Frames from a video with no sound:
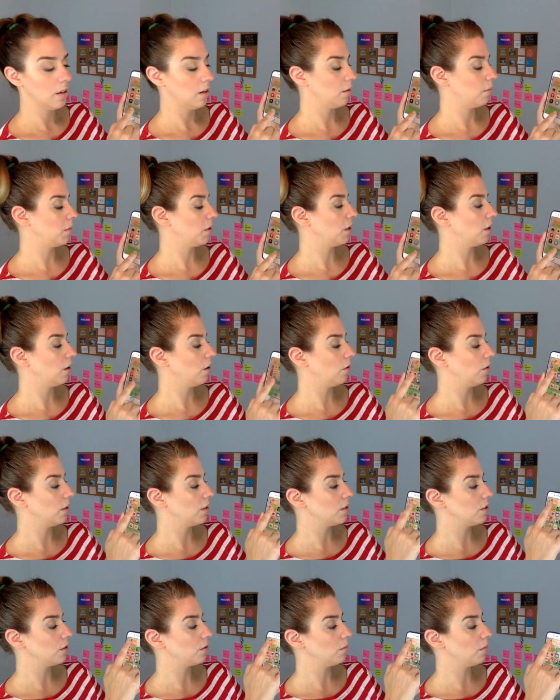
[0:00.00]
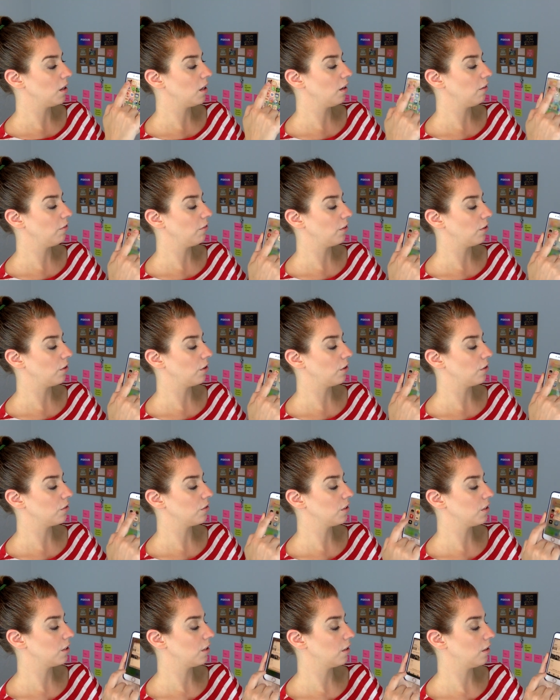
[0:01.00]
I'm going to go into my
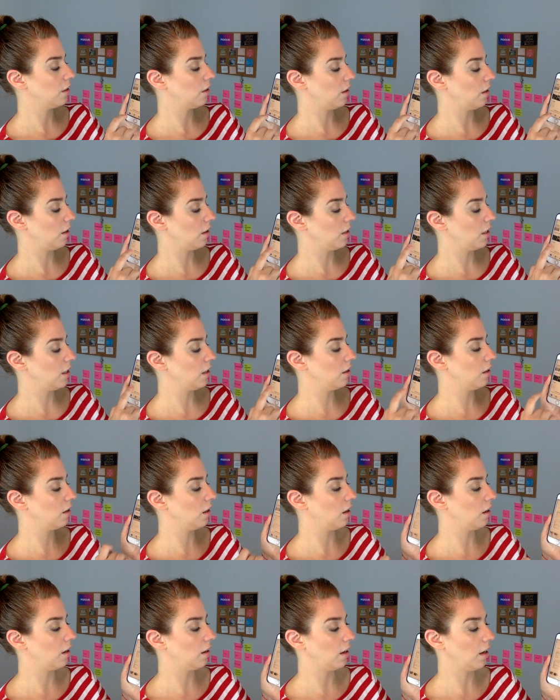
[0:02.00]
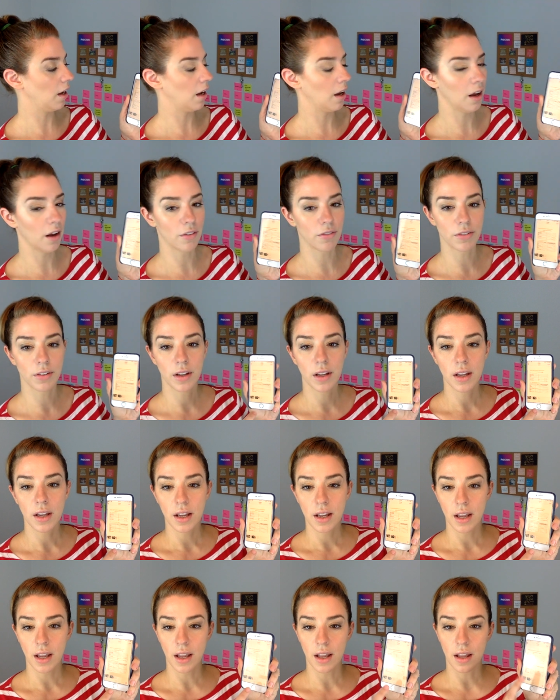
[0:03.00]
photos and here I have
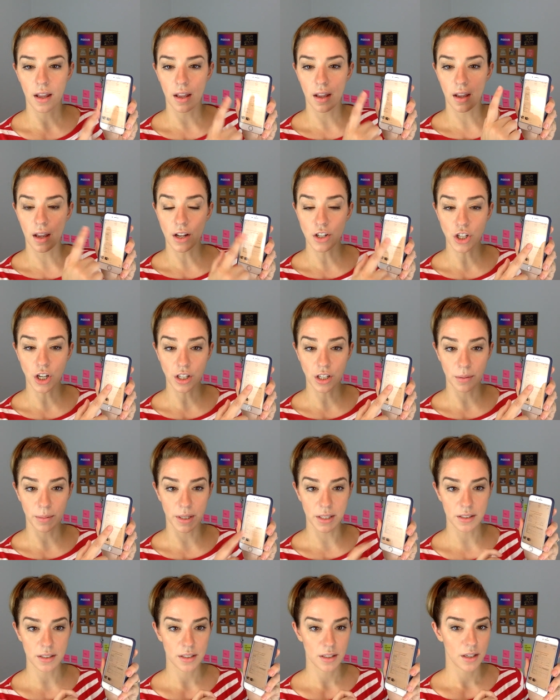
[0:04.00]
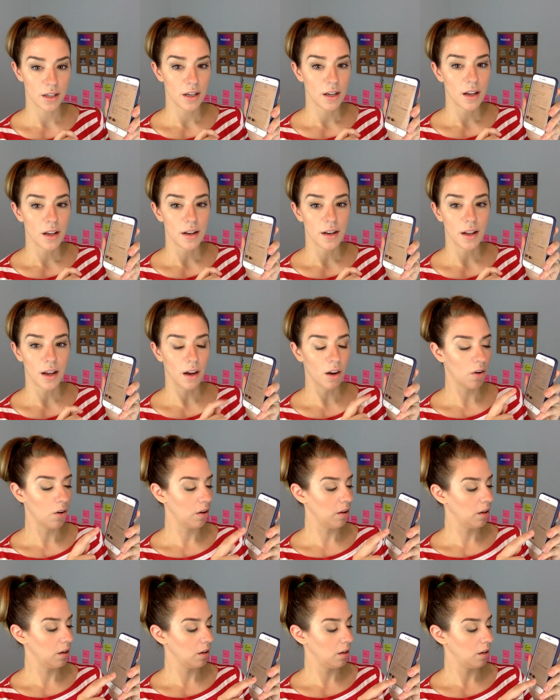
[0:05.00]
a, a document. Now
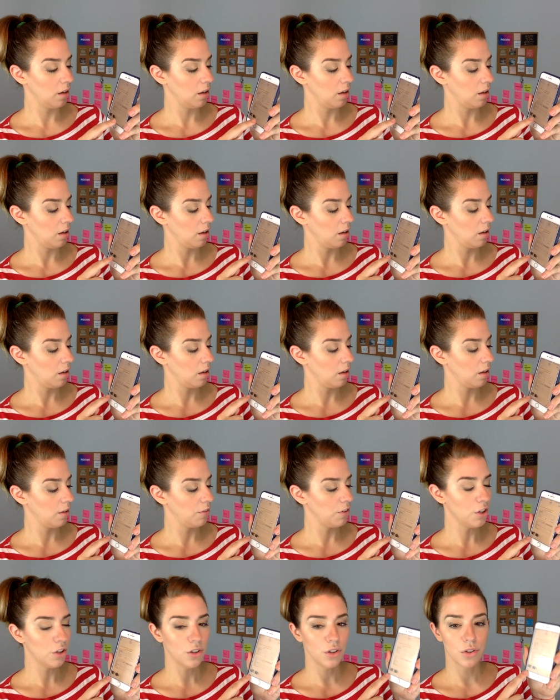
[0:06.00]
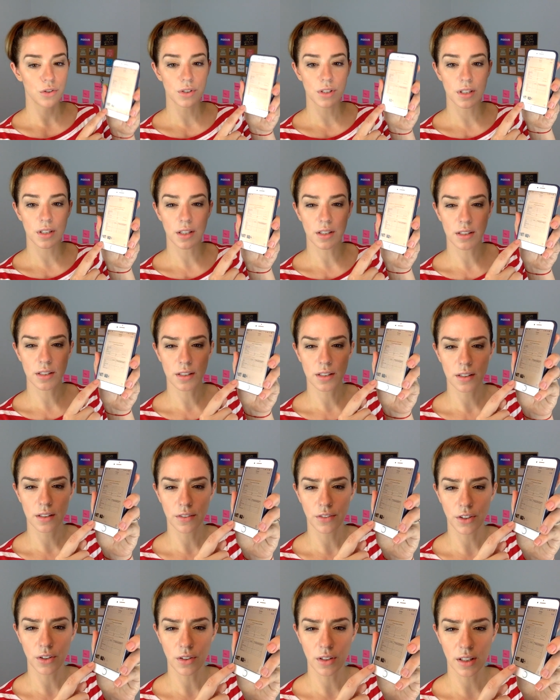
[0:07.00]
if you use this,
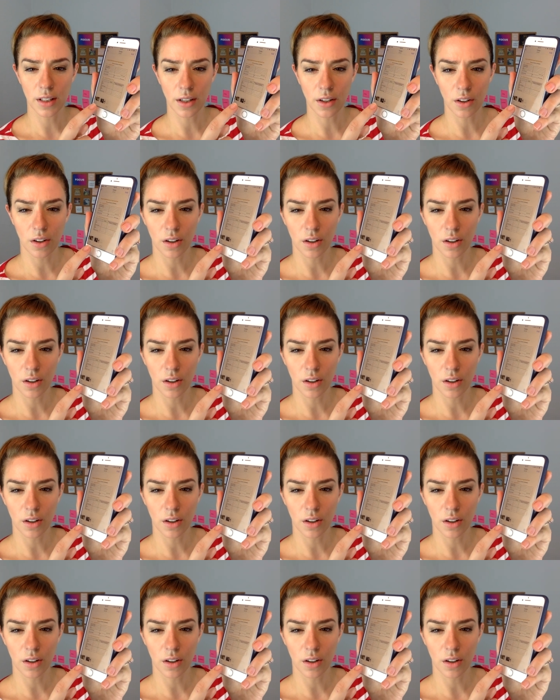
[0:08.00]
if you click